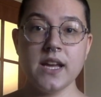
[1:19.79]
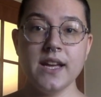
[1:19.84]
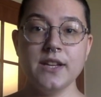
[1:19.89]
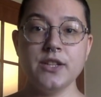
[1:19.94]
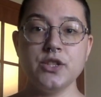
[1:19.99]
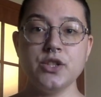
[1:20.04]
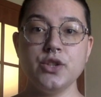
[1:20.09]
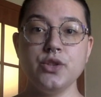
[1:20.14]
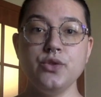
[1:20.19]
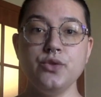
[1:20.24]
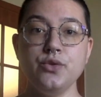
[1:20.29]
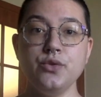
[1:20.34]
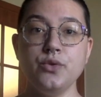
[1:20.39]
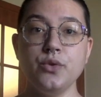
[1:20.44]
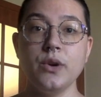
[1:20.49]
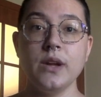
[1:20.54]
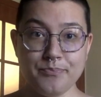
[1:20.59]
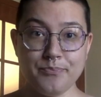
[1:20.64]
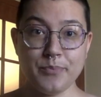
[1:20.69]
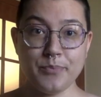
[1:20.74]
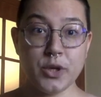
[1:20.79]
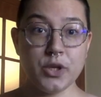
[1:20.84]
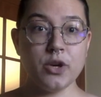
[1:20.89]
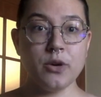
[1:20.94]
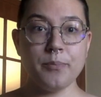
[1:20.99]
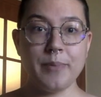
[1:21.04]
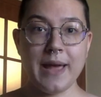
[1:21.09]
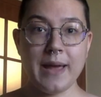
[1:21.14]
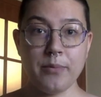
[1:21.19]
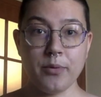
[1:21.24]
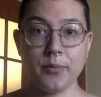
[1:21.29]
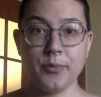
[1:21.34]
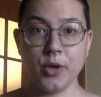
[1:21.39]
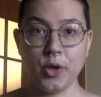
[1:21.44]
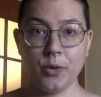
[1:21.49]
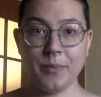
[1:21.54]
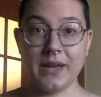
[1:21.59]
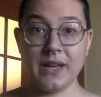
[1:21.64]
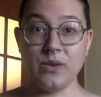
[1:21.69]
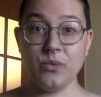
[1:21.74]
to put your paper pulp
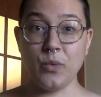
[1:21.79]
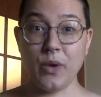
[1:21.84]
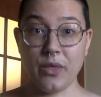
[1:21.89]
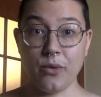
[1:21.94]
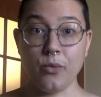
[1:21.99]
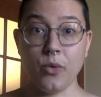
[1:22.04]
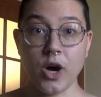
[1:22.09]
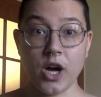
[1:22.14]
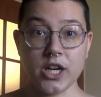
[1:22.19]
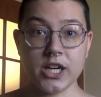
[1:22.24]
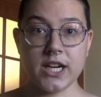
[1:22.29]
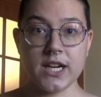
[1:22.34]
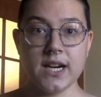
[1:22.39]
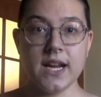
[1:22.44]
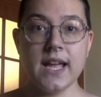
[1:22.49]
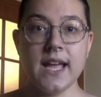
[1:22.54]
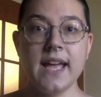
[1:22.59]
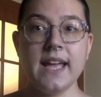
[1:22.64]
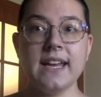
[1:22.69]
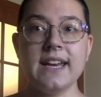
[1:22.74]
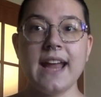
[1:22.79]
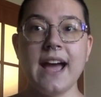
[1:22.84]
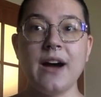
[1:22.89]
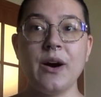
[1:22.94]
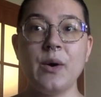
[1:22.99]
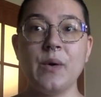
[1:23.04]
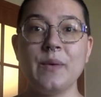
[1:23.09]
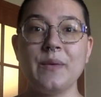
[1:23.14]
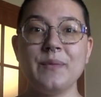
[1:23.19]
in with water. Now,